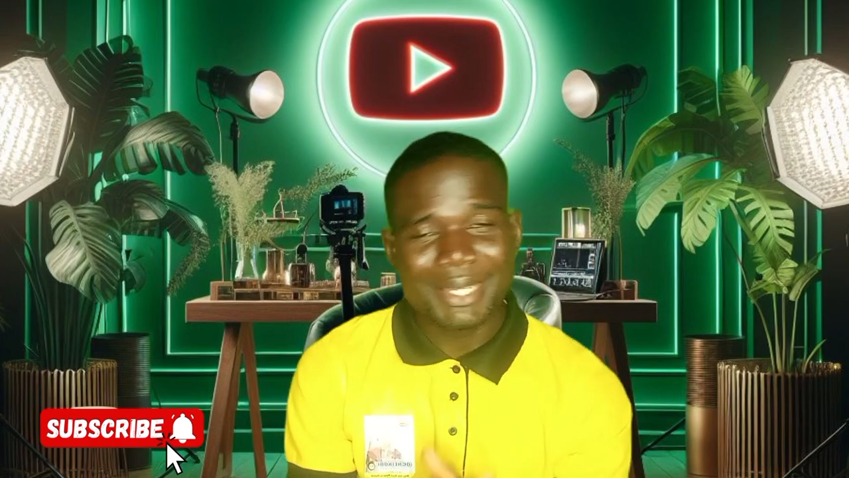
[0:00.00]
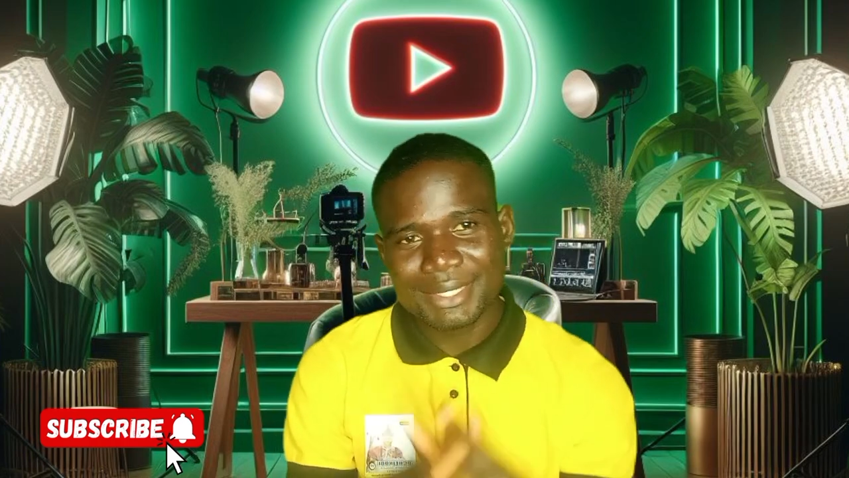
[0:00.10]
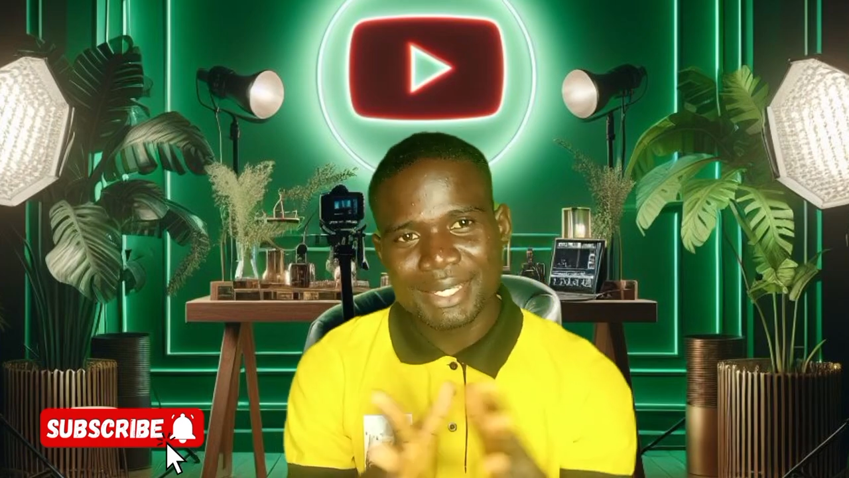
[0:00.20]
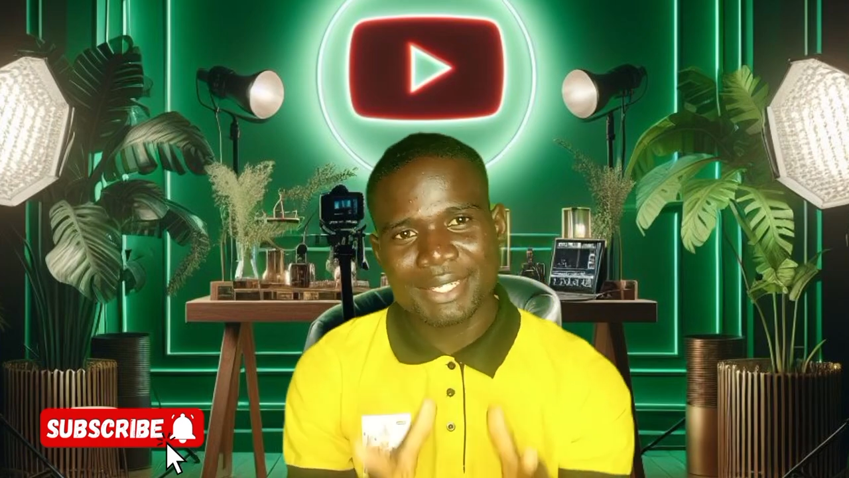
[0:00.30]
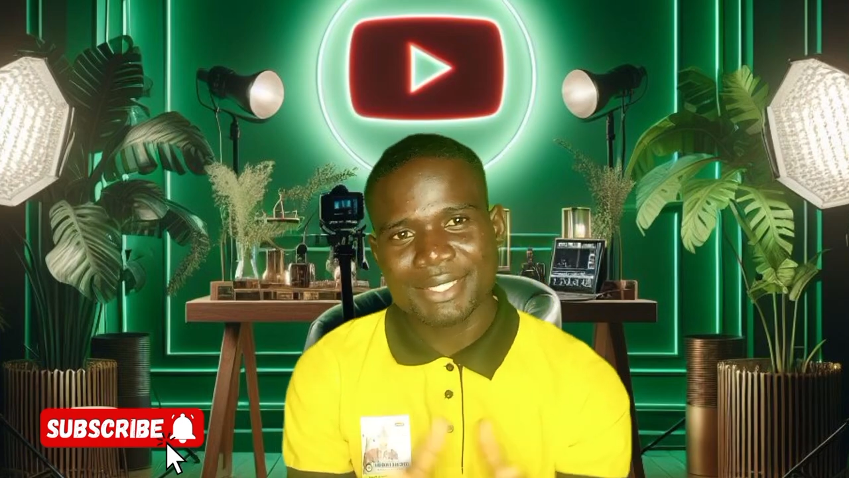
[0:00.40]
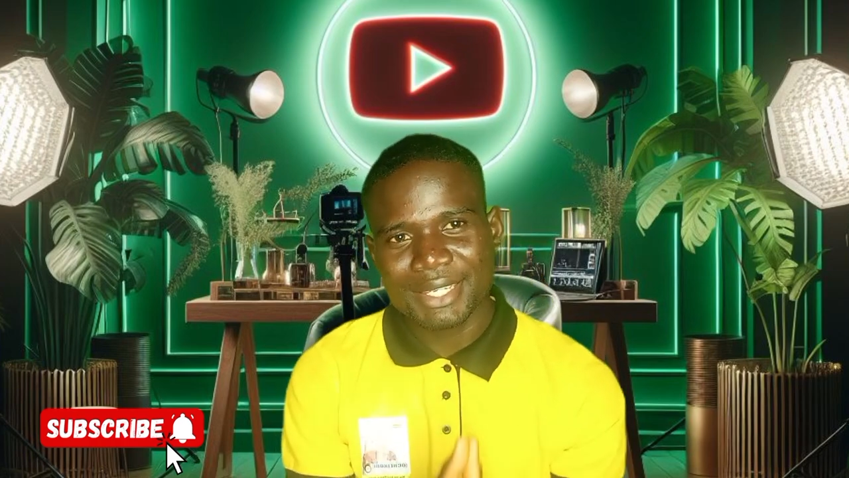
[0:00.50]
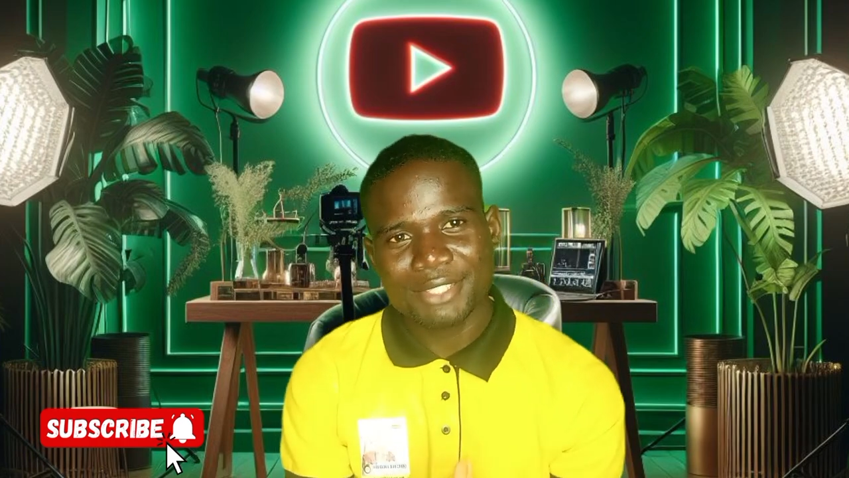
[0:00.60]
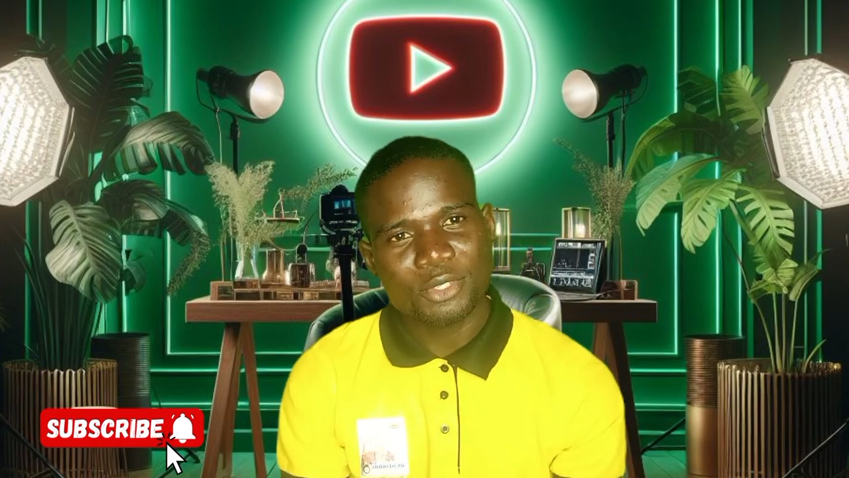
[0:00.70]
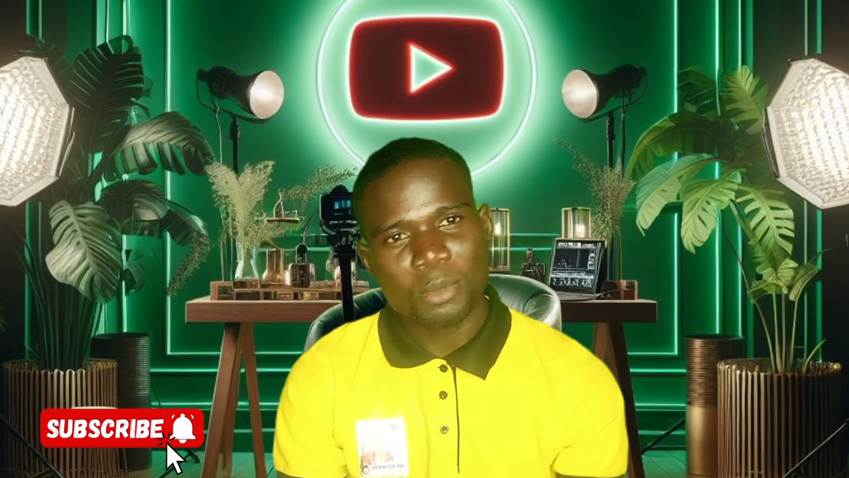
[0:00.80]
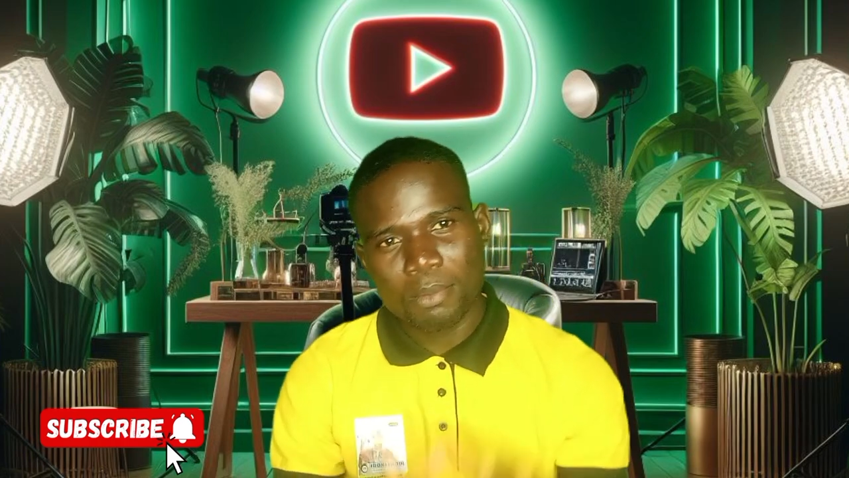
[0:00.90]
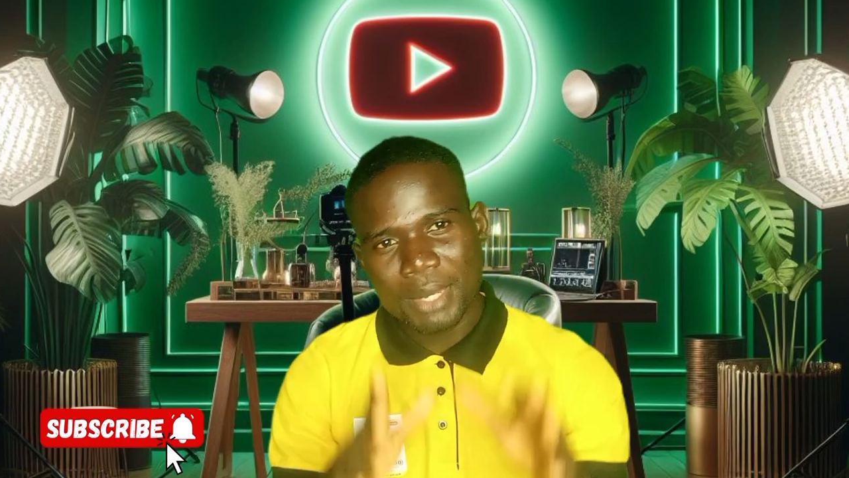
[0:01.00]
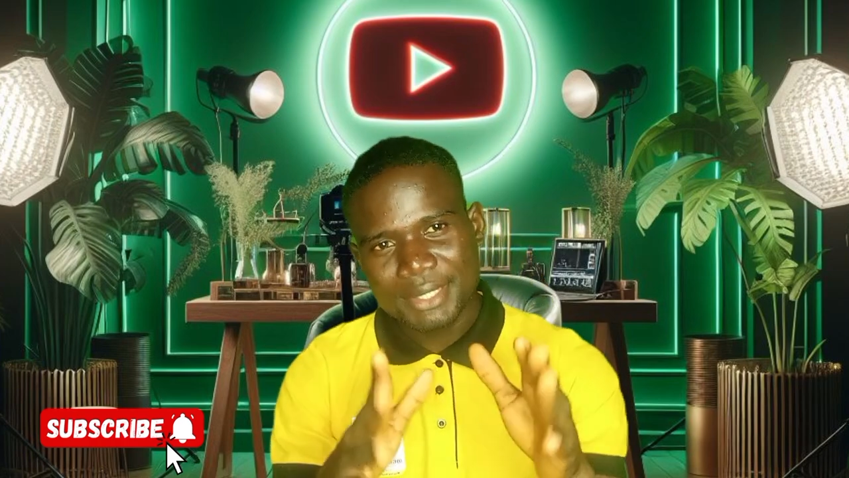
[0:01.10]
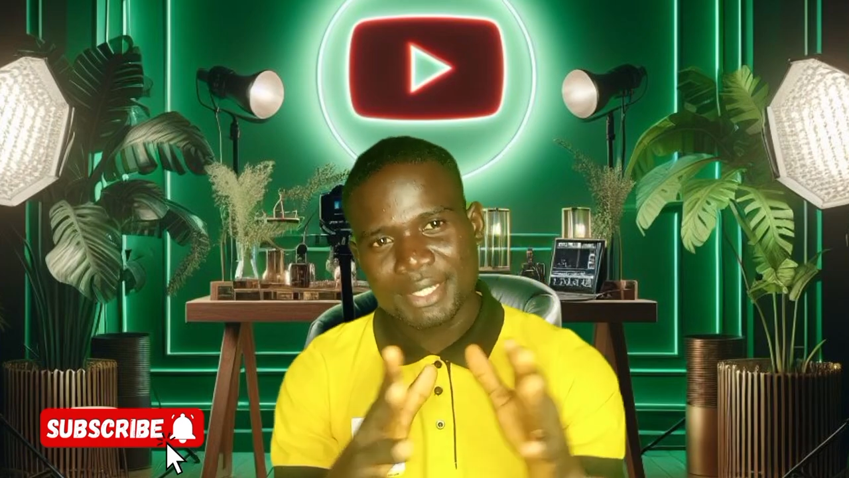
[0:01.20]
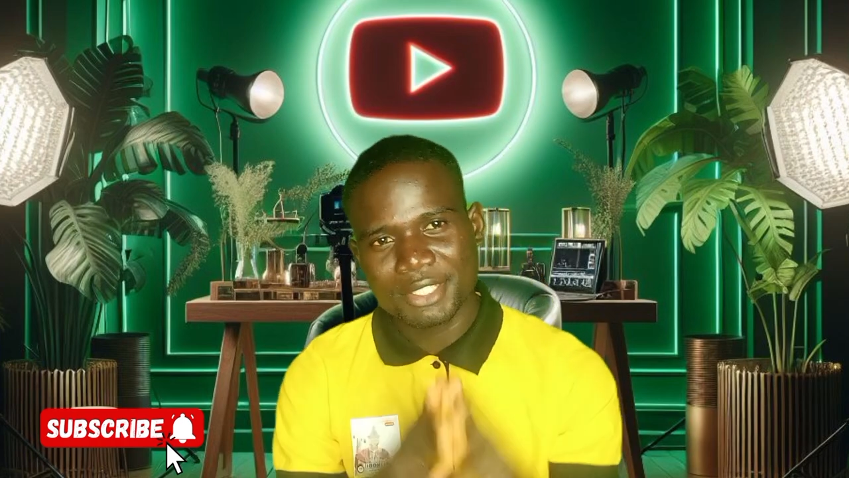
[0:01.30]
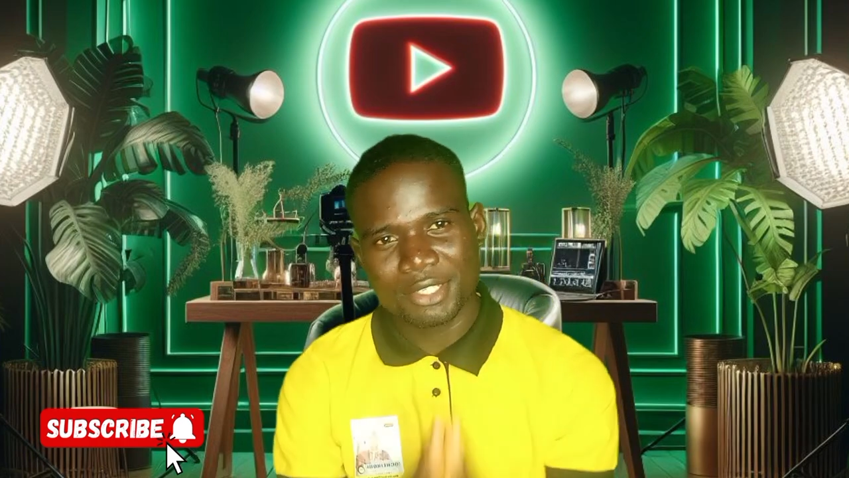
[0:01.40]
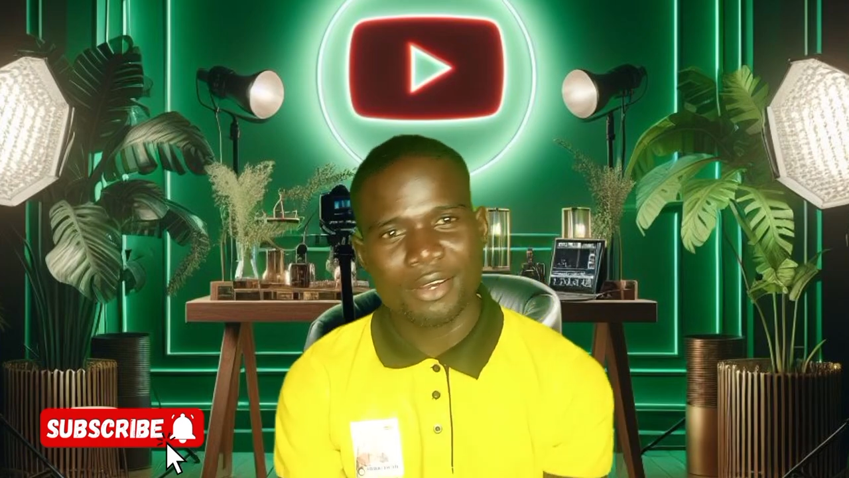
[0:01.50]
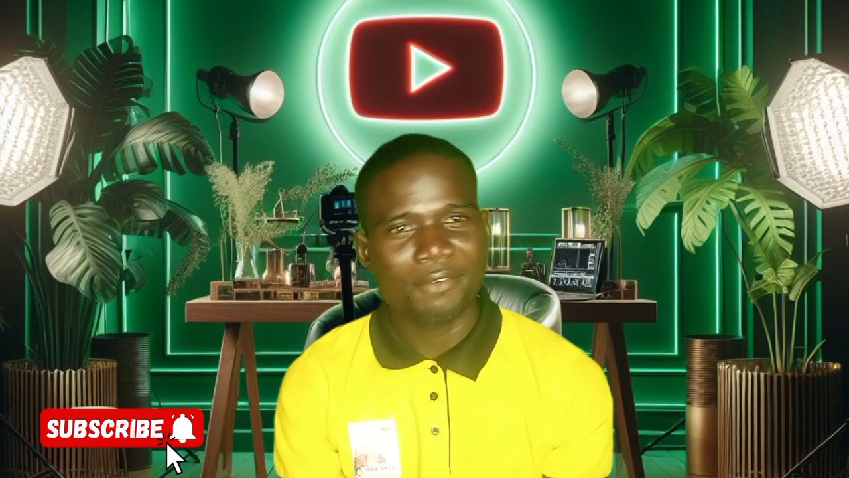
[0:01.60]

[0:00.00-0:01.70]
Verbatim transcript: let's get into the message